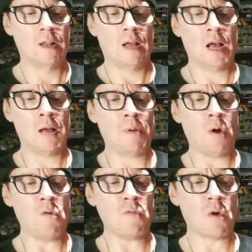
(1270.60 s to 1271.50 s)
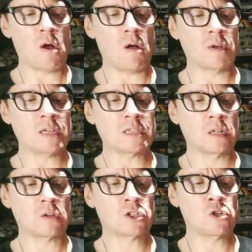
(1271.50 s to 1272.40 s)
But overall, it doesn't
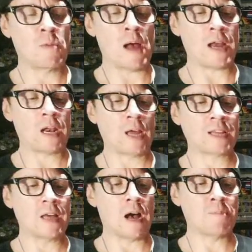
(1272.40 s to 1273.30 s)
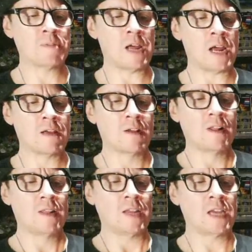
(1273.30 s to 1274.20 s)
look too bad. I like the update.
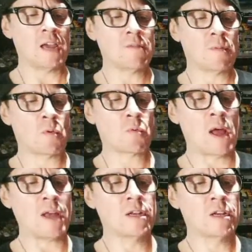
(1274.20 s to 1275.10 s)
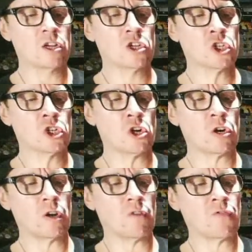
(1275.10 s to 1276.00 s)
They gave him a red
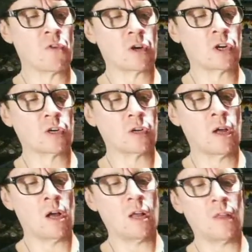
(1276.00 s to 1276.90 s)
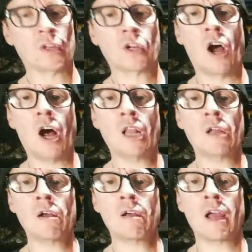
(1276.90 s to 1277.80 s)
shirt for the
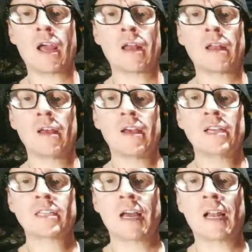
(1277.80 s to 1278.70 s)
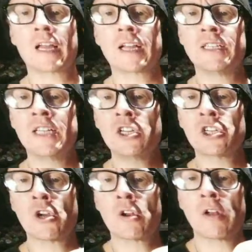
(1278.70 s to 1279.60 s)
collar, and he's got like a
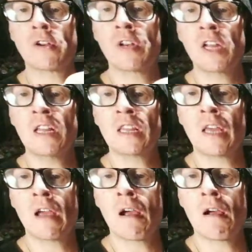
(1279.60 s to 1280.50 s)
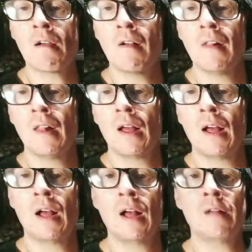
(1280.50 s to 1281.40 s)
t-shirt underneath there,
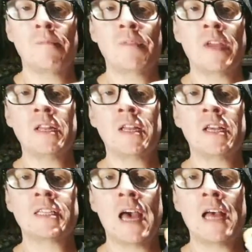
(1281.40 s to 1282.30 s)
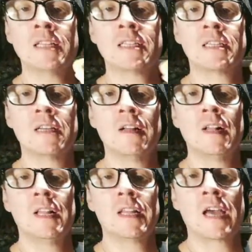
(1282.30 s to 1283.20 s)
and his head's
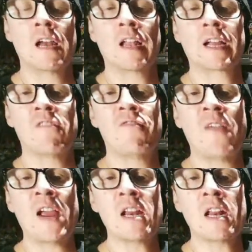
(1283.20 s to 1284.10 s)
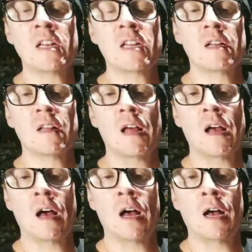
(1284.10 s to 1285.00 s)
got like a faded
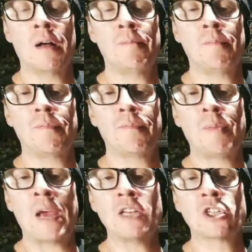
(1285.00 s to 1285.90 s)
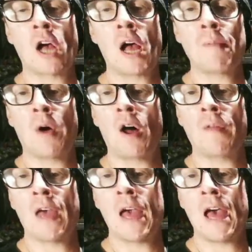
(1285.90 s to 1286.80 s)
paint job on
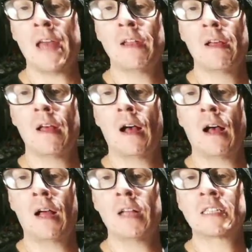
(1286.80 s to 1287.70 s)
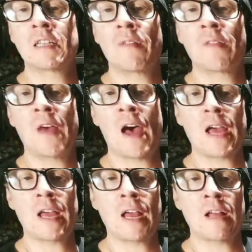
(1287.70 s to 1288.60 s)
the head and stuff like
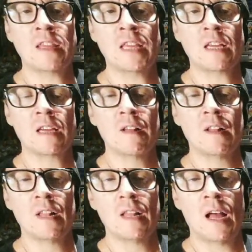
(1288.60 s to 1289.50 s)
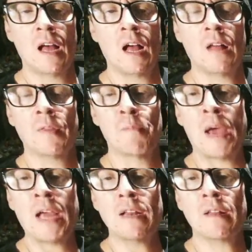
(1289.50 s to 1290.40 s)
that. And I think
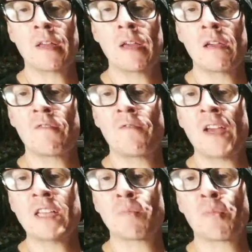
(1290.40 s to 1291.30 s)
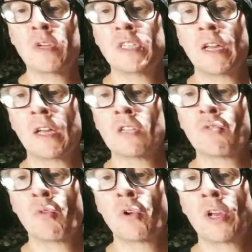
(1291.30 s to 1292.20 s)
the face printing
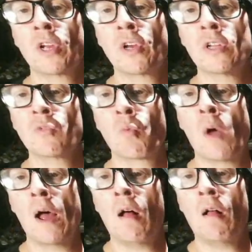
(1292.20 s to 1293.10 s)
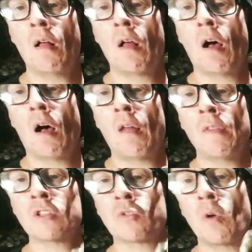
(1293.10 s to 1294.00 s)
is really good as well on
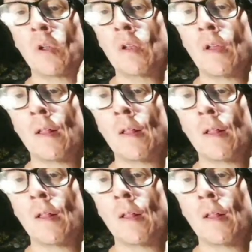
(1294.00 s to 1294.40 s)
this one.